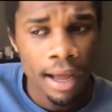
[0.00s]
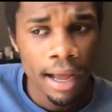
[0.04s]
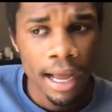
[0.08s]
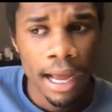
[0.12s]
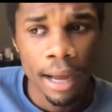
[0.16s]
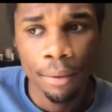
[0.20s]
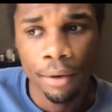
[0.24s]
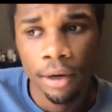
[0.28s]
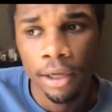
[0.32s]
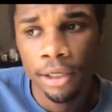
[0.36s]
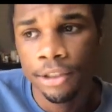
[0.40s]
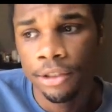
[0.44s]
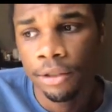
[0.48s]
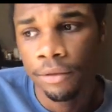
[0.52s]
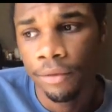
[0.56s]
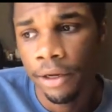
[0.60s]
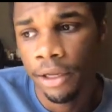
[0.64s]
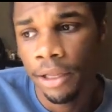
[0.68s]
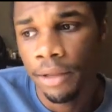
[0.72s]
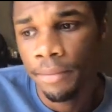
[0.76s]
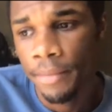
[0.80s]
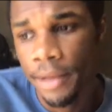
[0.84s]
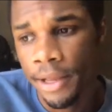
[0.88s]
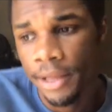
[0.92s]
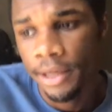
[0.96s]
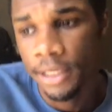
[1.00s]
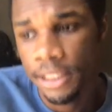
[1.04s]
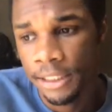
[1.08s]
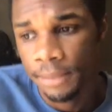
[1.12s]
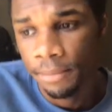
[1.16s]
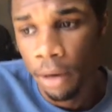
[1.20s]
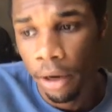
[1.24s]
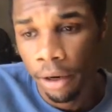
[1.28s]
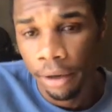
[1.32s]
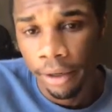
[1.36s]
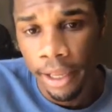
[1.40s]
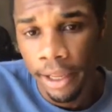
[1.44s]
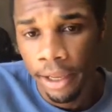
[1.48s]
I would also recommend
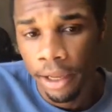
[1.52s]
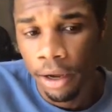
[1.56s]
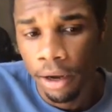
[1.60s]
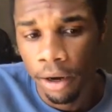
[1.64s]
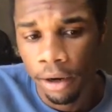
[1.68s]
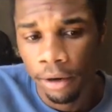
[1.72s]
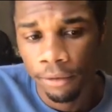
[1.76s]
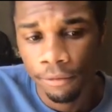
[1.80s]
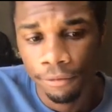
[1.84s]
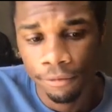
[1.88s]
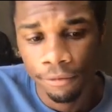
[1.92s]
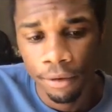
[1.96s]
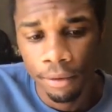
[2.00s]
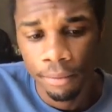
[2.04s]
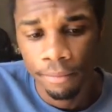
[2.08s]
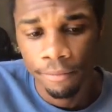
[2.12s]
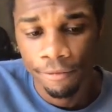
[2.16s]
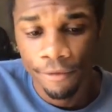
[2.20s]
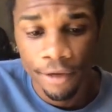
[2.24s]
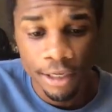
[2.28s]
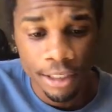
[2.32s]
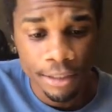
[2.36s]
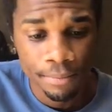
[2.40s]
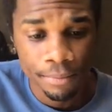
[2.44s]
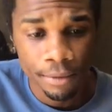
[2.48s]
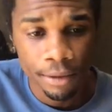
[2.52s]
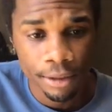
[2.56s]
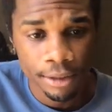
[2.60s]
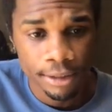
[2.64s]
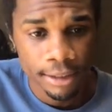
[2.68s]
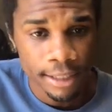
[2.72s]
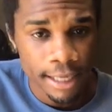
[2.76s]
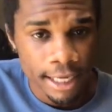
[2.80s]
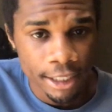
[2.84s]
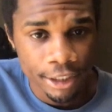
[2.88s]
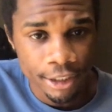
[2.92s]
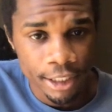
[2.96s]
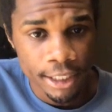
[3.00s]
Spark AR from
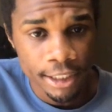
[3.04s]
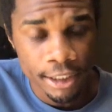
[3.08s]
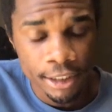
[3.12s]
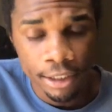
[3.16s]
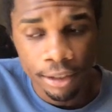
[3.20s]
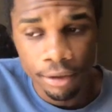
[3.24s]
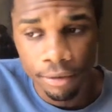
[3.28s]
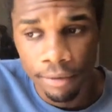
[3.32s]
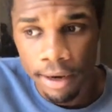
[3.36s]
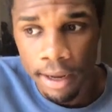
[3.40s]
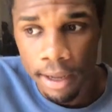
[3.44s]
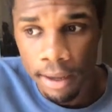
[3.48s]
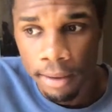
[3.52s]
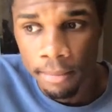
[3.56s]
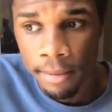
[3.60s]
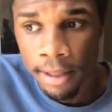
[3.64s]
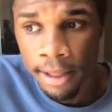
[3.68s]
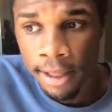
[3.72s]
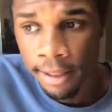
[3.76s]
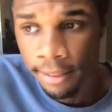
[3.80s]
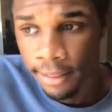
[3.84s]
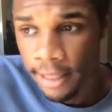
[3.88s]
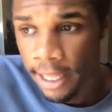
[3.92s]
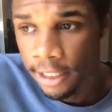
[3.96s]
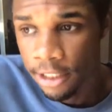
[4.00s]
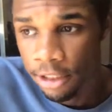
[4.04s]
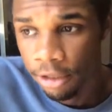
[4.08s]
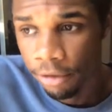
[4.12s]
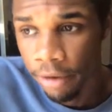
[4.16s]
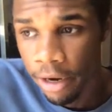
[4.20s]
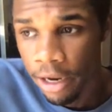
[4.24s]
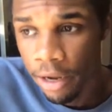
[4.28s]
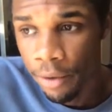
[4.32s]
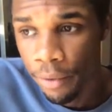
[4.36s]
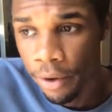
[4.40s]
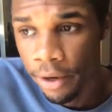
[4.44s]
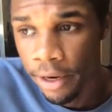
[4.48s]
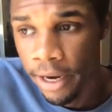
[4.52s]
Facebook/Instagram. That's a
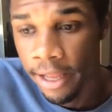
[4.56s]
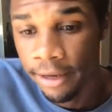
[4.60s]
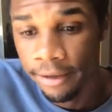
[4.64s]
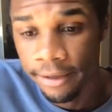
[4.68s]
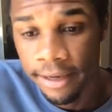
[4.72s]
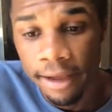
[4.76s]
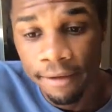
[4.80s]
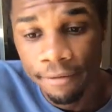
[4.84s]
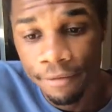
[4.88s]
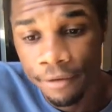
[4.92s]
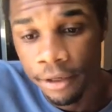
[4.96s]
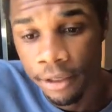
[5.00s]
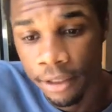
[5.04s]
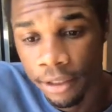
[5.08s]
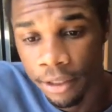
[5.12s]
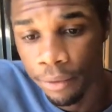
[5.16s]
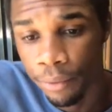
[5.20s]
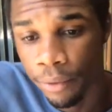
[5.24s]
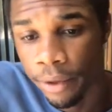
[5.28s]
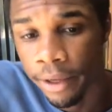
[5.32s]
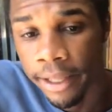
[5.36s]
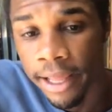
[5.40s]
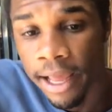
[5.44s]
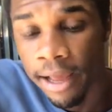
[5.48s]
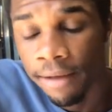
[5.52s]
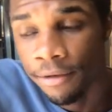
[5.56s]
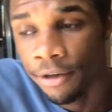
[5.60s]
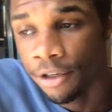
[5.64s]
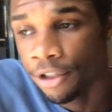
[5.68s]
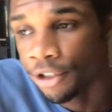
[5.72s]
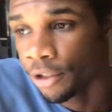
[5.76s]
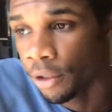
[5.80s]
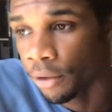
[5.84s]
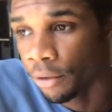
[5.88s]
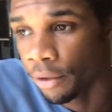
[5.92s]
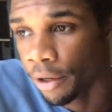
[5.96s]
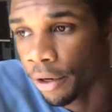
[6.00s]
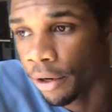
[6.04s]
great one. And definitely what Kevin
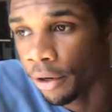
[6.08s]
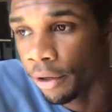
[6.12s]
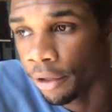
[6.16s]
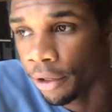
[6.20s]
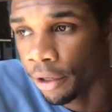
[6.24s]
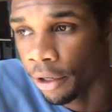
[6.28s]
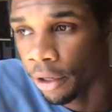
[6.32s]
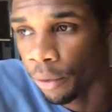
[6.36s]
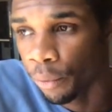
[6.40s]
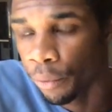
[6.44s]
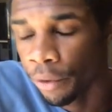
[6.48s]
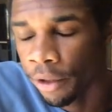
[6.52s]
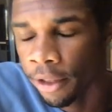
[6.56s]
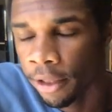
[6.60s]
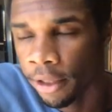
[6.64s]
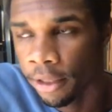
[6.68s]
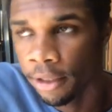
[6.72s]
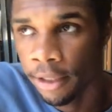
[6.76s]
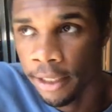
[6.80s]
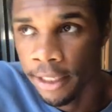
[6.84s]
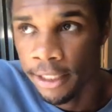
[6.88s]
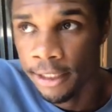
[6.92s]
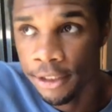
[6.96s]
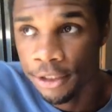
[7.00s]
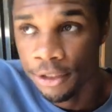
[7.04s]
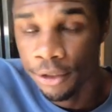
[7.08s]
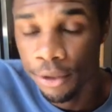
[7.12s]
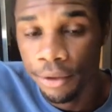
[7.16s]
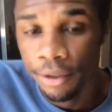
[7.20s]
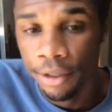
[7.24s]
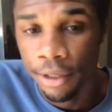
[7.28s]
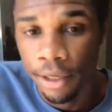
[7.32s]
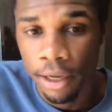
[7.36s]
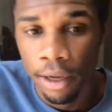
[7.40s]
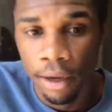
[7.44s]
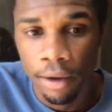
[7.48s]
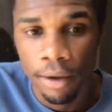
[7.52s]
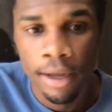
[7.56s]
showed earlier with Lens
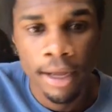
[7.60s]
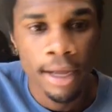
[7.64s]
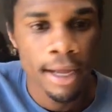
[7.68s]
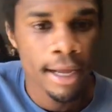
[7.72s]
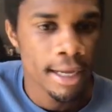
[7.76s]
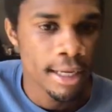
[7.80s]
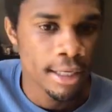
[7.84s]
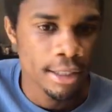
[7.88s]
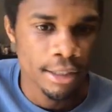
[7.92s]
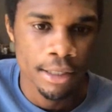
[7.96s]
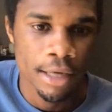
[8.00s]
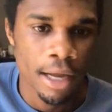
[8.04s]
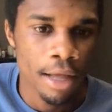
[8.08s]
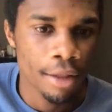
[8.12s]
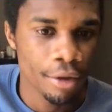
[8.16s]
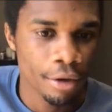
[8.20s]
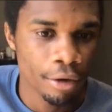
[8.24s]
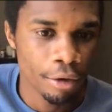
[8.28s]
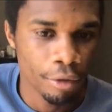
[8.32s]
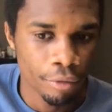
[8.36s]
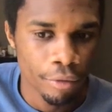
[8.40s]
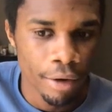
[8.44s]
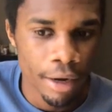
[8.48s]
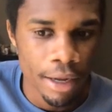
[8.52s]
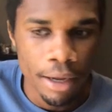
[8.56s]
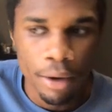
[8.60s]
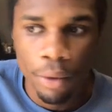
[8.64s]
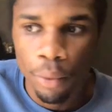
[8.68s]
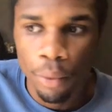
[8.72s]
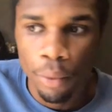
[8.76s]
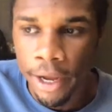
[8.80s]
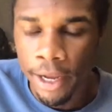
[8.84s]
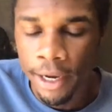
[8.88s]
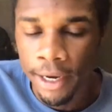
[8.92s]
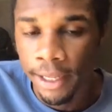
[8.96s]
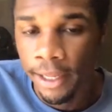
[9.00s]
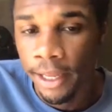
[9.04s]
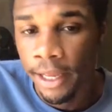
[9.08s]
Studio is another great
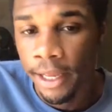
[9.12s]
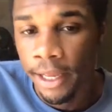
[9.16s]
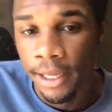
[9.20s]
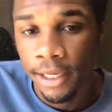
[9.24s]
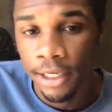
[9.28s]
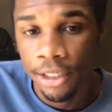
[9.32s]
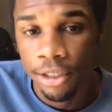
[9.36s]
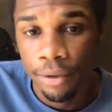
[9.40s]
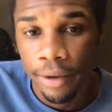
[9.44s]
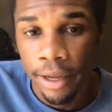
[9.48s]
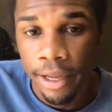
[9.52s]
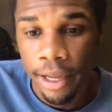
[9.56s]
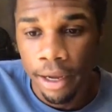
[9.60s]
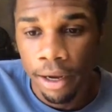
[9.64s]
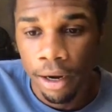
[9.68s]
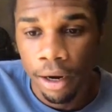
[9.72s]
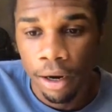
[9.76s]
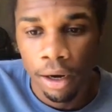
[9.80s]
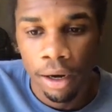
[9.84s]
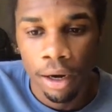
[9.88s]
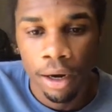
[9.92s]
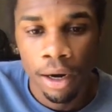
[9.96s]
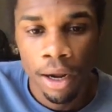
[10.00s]
way to get into AR.